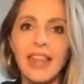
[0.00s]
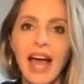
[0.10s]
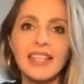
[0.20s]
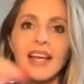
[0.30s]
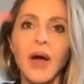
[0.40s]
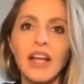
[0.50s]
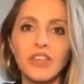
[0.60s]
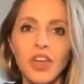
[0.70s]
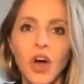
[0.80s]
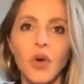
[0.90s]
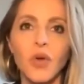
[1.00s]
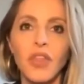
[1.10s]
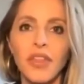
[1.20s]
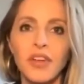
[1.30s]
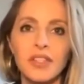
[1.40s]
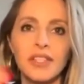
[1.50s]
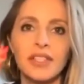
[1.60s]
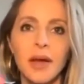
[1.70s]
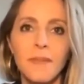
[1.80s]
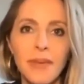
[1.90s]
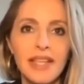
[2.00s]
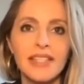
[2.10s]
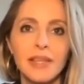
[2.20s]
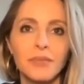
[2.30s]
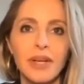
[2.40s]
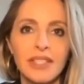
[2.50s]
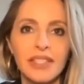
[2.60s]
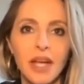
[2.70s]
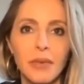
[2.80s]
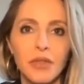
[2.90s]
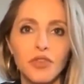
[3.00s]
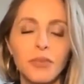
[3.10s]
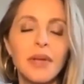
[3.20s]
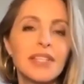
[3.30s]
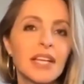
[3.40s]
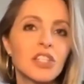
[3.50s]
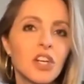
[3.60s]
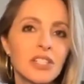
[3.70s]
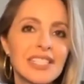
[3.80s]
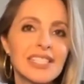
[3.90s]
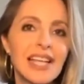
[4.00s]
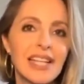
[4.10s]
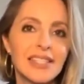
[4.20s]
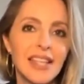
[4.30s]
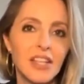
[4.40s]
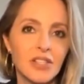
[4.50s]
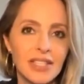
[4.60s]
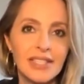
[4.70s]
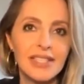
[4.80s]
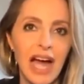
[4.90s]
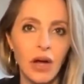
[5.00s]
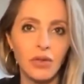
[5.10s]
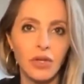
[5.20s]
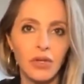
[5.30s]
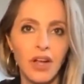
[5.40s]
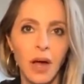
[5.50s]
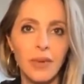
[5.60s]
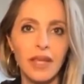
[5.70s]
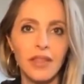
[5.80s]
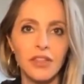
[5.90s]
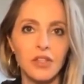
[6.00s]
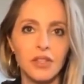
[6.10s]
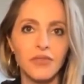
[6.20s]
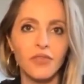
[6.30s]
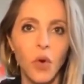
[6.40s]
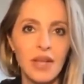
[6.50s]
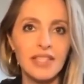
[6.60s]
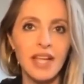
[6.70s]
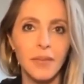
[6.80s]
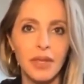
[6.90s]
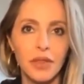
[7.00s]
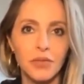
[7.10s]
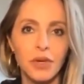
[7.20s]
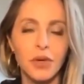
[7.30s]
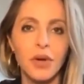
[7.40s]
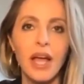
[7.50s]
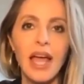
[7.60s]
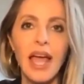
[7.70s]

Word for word: That's how I know that there's this amazing presence coming through because I can start to sense that there's a download coming, that there's a voice coming through.